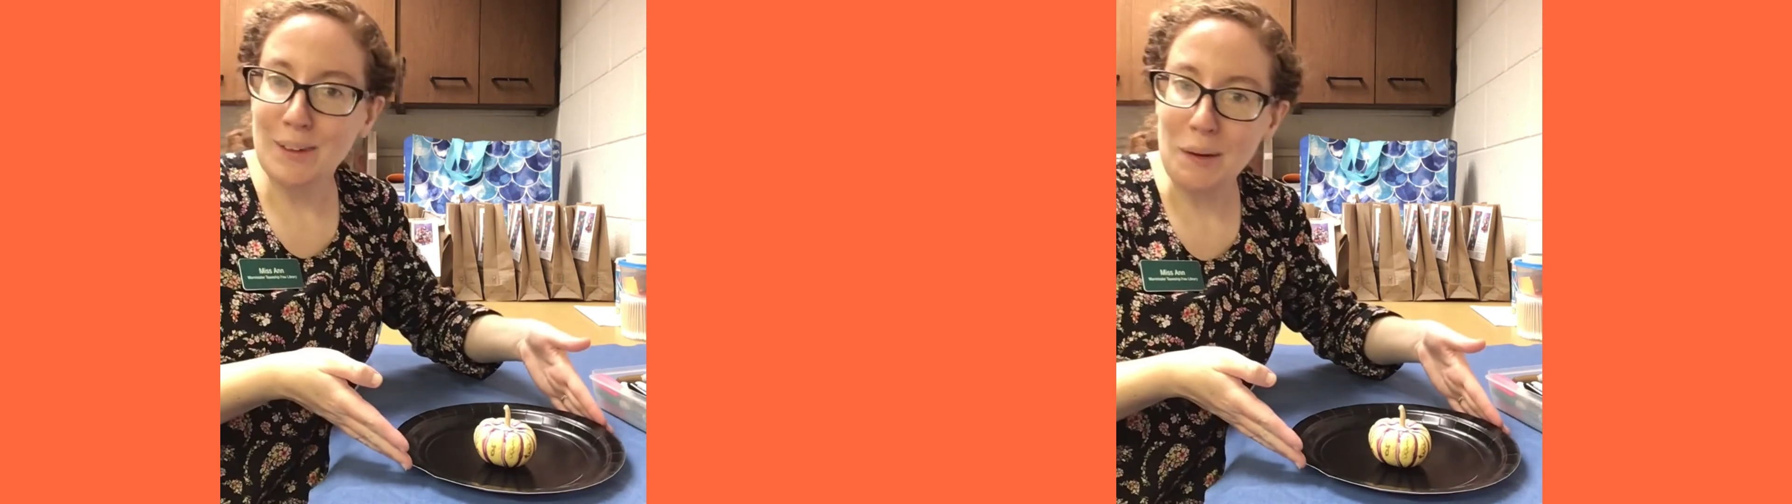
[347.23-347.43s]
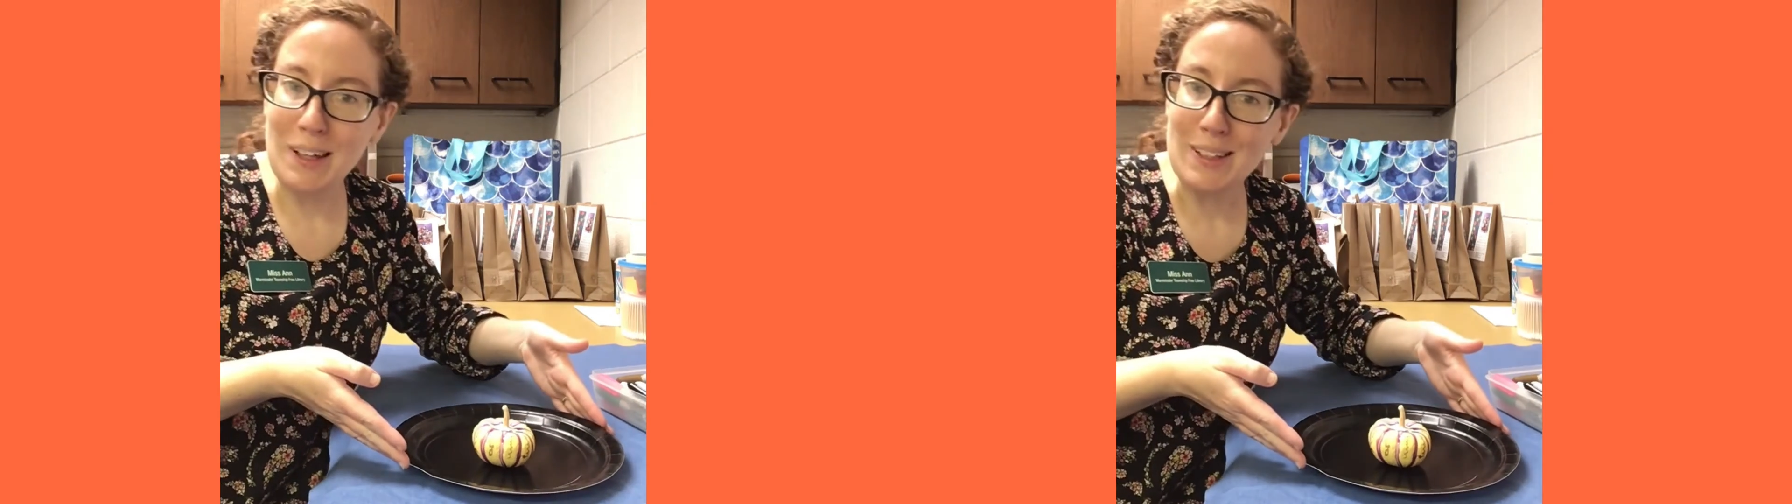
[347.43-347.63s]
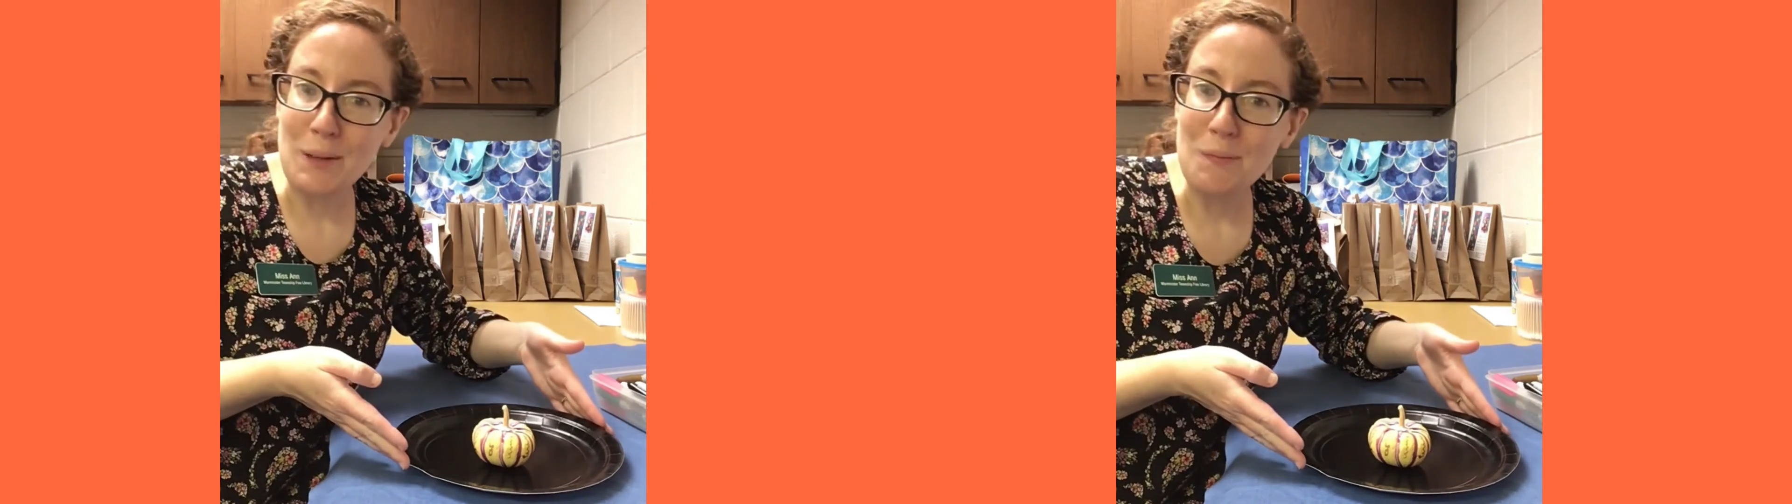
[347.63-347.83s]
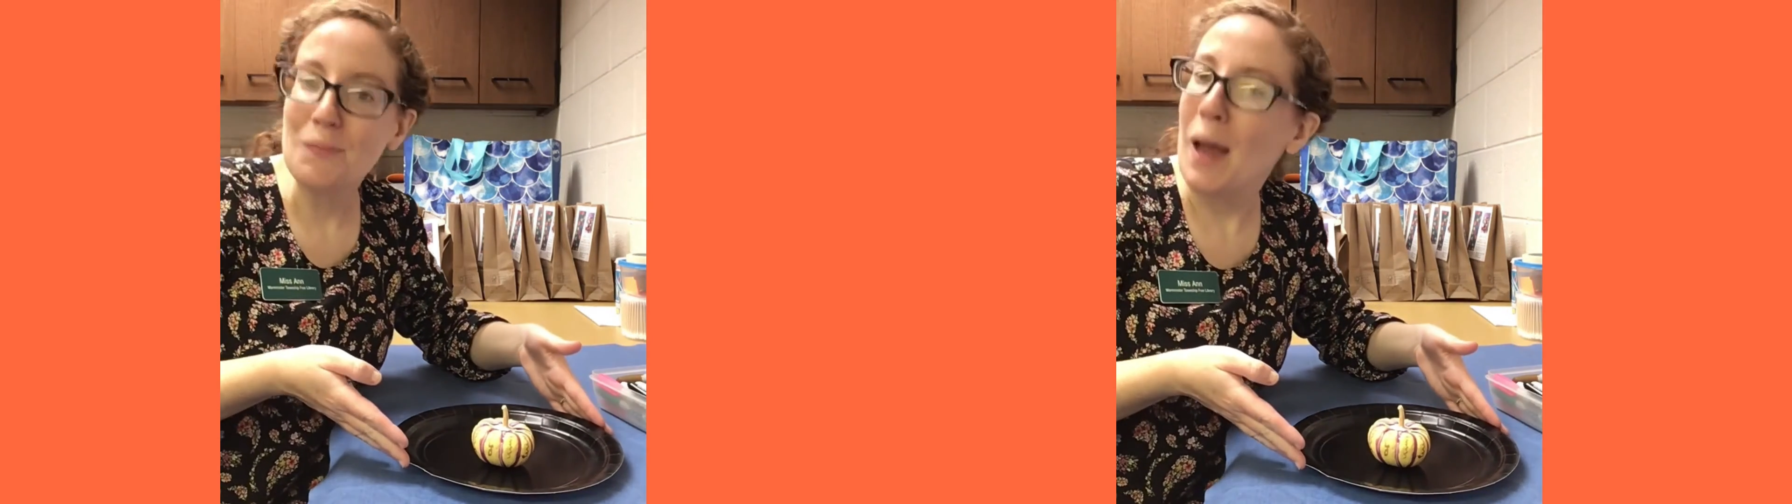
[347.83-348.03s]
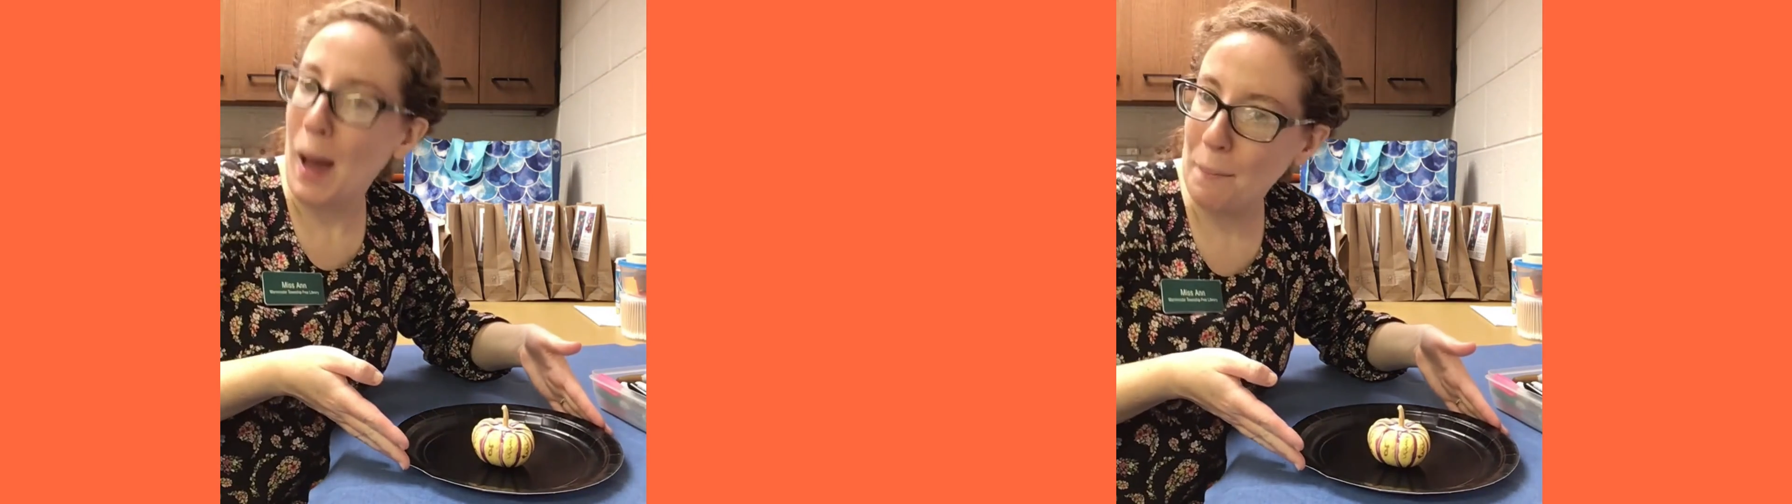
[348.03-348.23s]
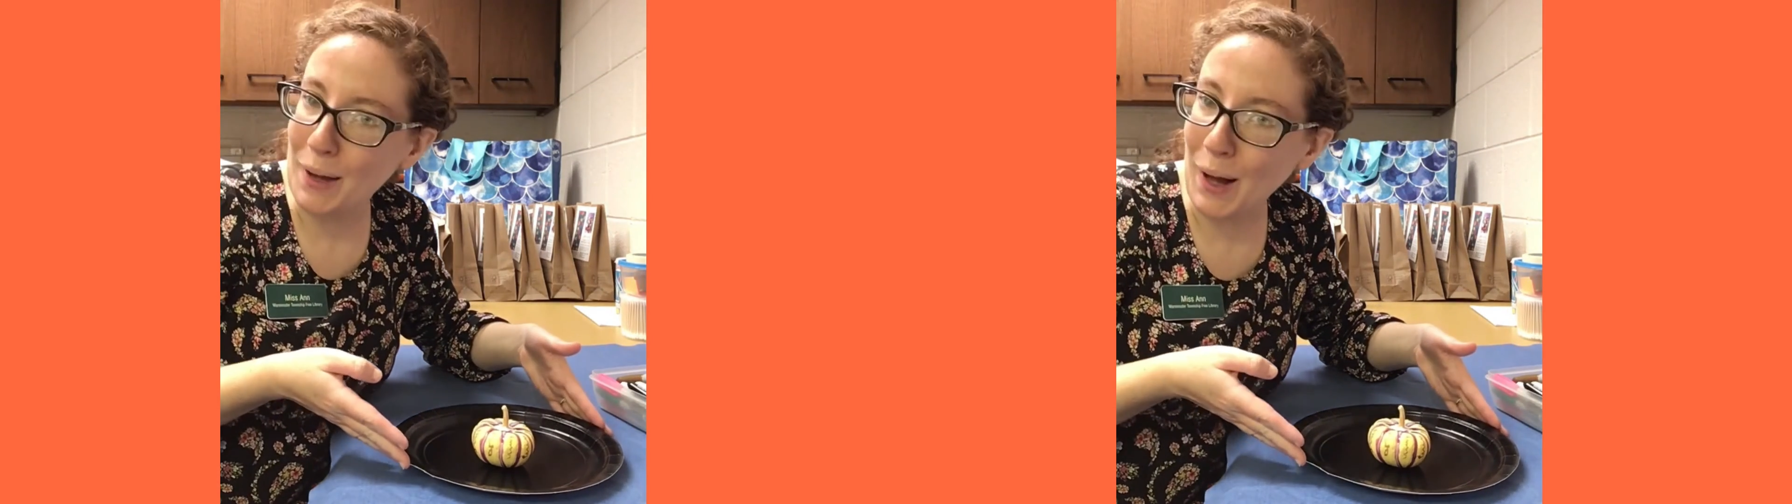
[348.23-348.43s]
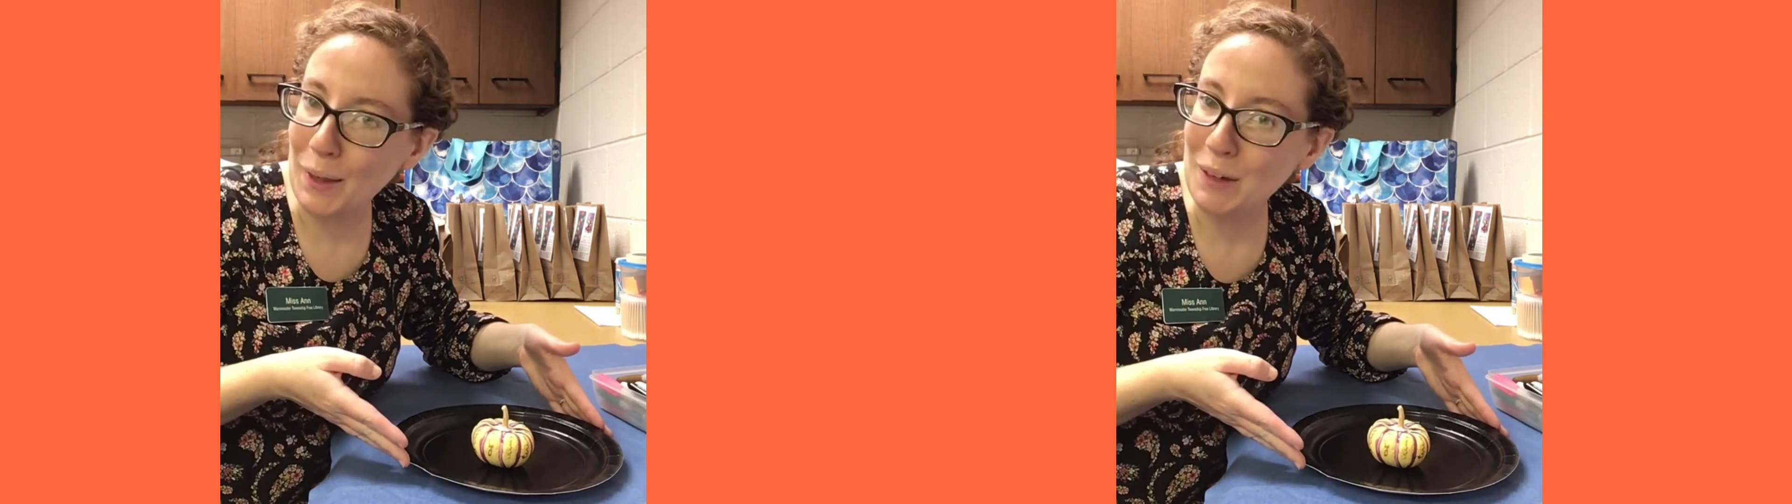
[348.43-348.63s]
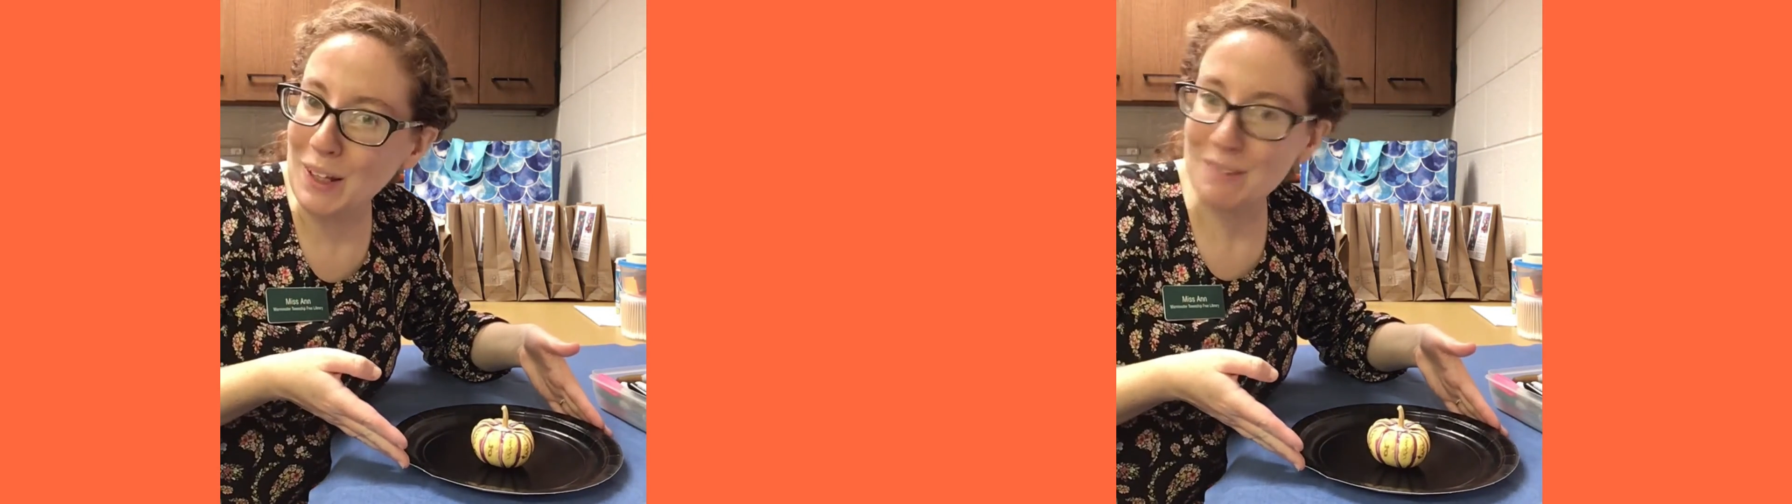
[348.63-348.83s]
always, happy Halloween!